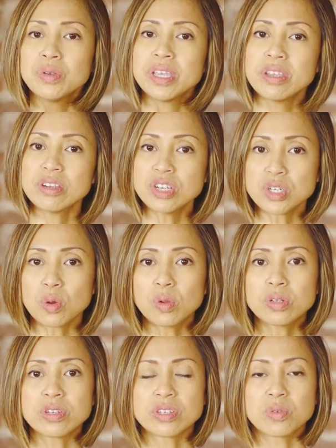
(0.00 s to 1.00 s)
you hear
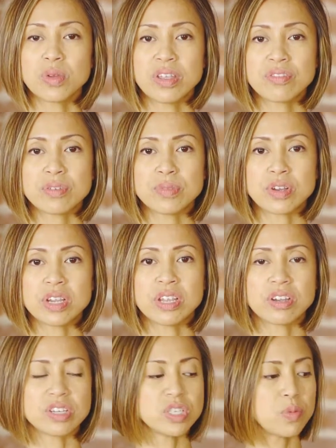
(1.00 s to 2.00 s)
shoulders away from your
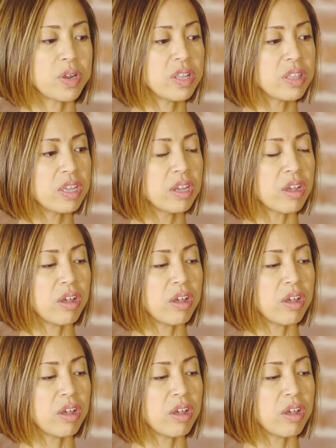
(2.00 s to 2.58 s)
ears, you wanna think